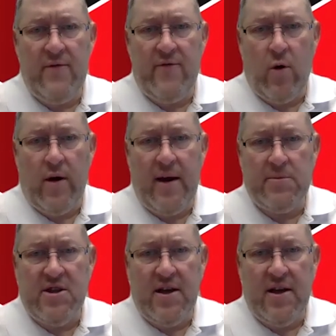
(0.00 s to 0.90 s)
4-game
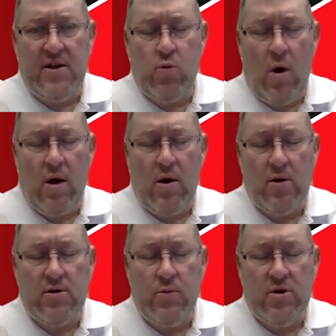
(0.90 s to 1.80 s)
set against
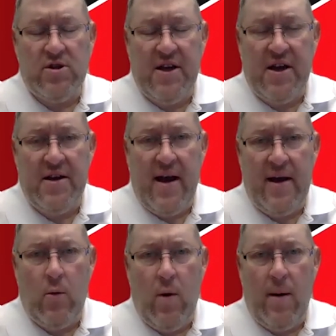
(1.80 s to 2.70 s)
Rockhurst. We'll see you down
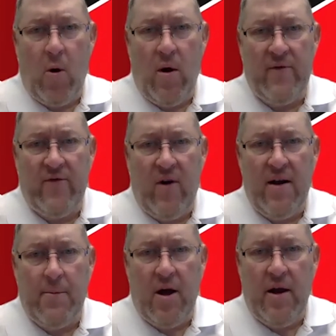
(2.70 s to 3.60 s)
at Weber on Friday,
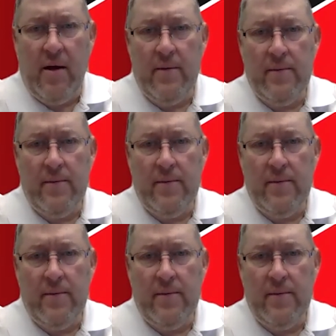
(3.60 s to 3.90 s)
buddy.